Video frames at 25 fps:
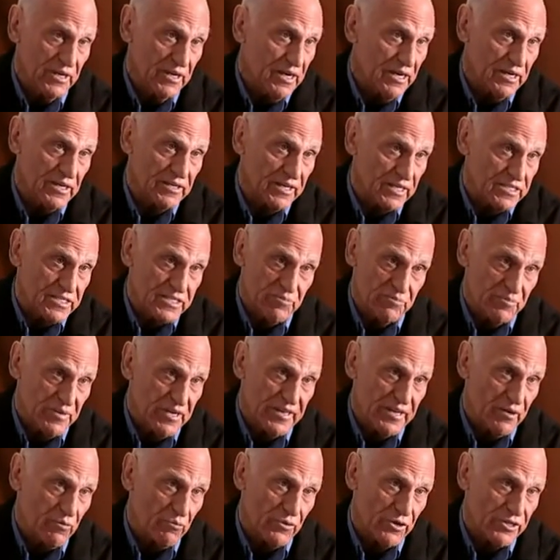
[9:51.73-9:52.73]
and it doesn't
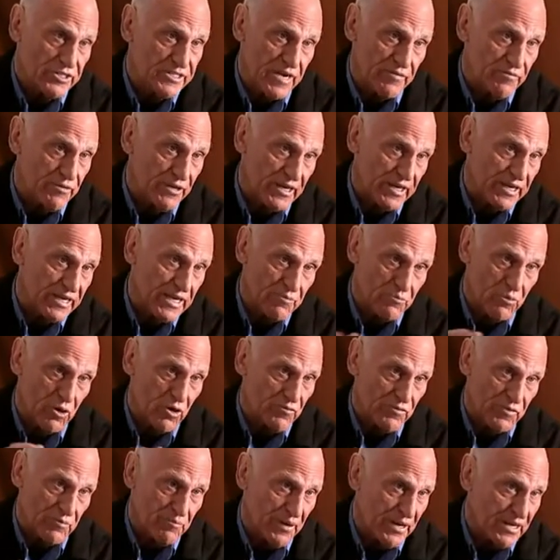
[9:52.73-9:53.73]
mean that work's ever going to come
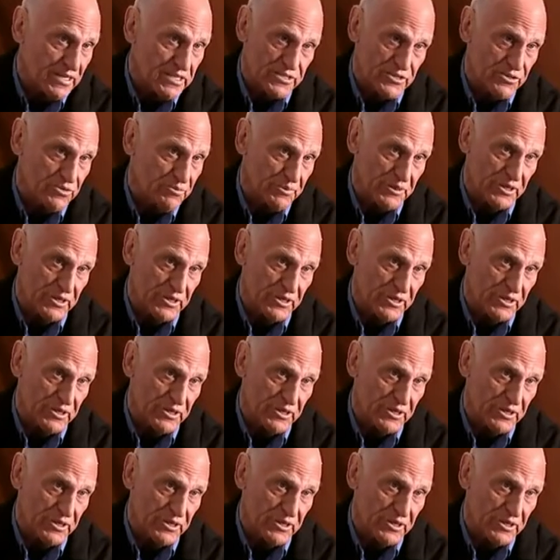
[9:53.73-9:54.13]
off the pedestal,